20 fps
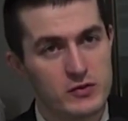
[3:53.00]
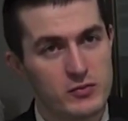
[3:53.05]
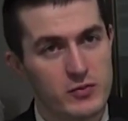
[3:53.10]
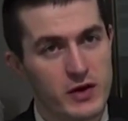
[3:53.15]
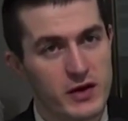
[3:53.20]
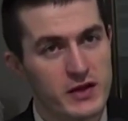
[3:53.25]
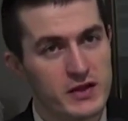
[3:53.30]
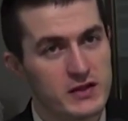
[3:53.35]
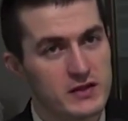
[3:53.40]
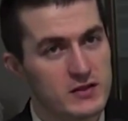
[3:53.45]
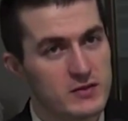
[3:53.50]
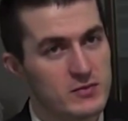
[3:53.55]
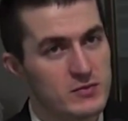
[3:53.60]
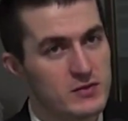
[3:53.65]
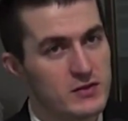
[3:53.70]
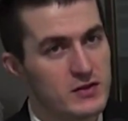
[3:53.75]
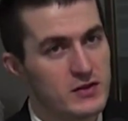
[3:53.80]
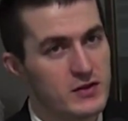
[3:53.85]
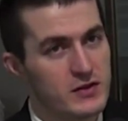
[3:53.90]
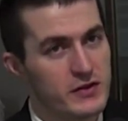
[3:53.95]

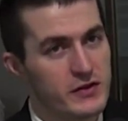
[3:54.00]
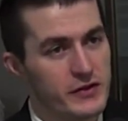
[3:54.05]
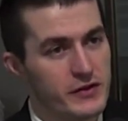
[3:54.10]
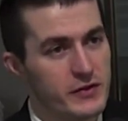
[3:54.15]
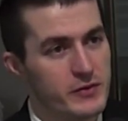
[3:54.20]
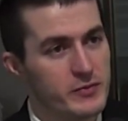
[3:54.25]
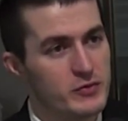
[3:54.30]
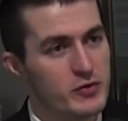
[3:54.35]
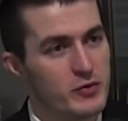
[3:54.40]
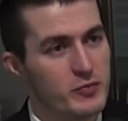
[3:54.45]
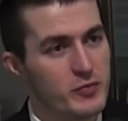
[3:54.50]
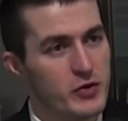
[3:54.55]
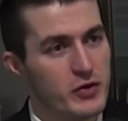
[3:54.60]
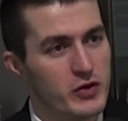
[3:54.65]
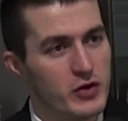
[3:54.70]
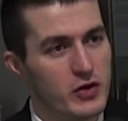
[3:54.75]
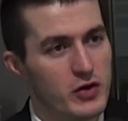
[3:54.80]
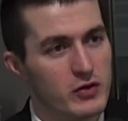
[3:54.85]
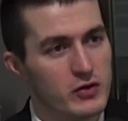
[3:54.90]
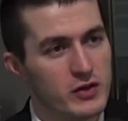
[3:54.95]
mechanisms in Ethereum
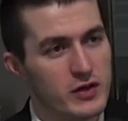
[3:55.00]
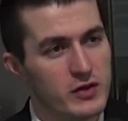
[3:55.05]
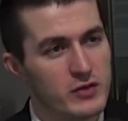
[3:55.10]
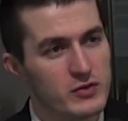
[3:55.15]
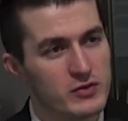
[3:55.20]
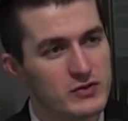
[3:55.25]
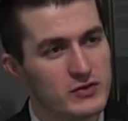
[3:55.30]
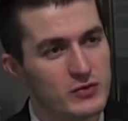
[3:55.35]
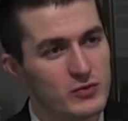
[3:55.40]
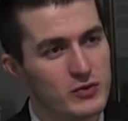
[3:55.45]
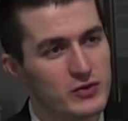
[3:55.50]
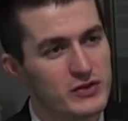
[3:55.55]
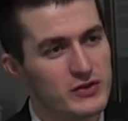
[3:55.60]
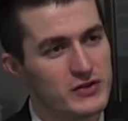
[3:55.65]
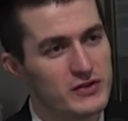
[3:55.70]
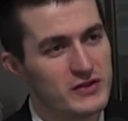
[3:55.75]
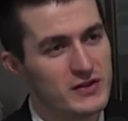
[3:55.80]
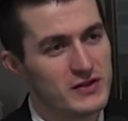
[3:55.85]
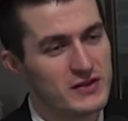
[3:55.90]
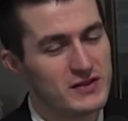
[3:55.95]
2.0? Like what's
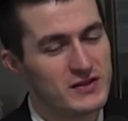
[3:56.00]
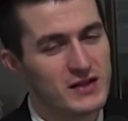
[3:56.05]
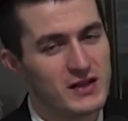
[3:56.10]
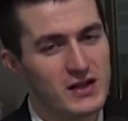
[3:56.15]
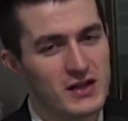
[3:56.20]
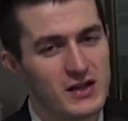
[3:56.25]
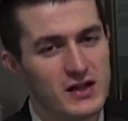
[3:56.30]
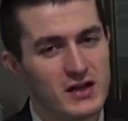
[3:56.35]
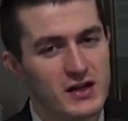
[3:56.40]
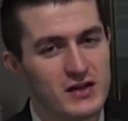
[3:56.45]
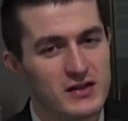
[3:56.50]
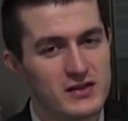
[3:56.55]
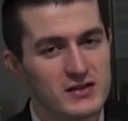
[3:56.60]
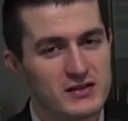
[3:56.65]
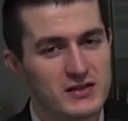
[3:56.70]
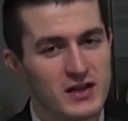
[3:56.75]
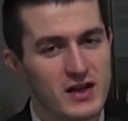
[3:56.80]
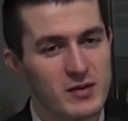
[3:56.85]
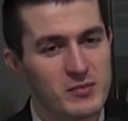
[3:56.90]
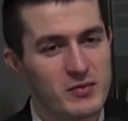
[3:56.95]
your sense of the
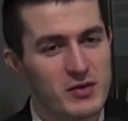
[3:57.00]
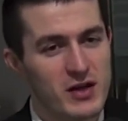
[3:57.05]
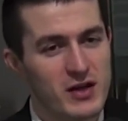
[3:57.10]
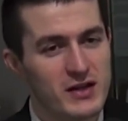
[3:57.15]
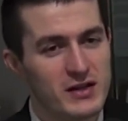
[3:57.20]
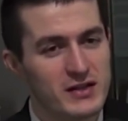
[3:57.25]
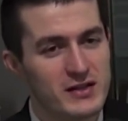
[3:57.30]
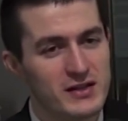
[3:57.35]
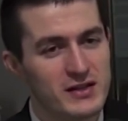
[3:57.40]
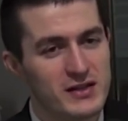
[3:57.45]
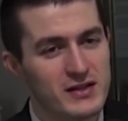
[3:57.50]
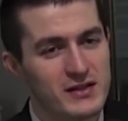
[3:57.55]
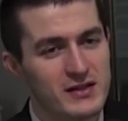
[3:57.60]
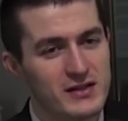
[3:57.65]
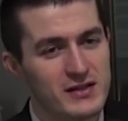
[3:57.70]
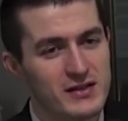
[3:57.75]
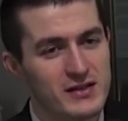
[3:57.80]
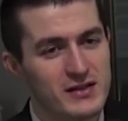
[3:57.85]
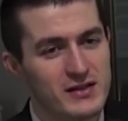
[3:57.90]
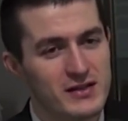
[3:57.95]
timeline,
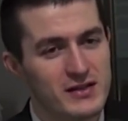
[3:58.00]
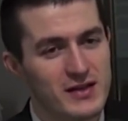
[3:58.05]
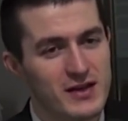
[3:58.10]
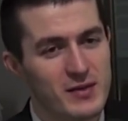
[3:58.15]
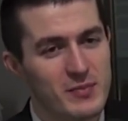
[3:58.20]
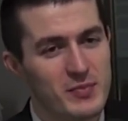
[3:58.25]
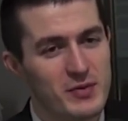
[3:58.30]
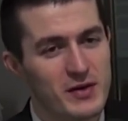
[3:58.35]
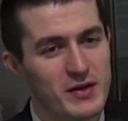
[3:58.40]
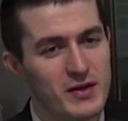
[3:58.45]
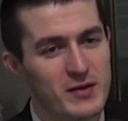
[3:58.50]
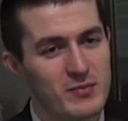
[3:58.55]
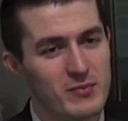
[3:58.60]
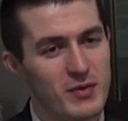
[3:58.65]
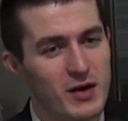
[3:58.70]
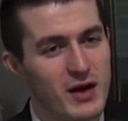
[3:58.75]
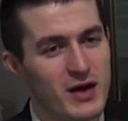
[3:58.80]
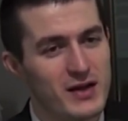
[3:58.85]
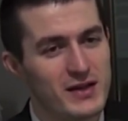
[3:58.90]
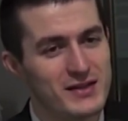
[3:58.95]
keeping in
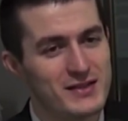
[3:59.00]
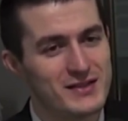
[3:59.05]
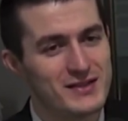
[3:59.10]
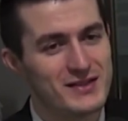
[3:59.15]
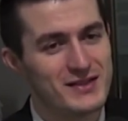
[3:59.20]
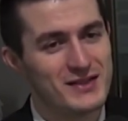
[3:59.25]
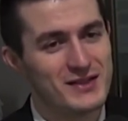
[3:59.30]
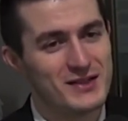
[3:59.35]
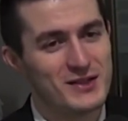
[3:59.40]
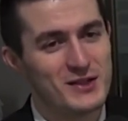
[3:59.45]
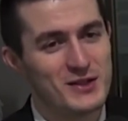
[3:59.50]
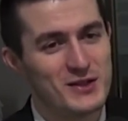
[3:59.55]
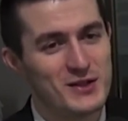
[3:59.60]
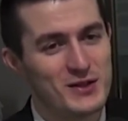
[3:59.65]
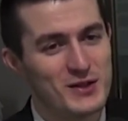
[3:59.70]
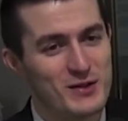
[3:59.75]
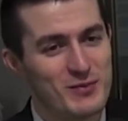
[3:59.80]
mind the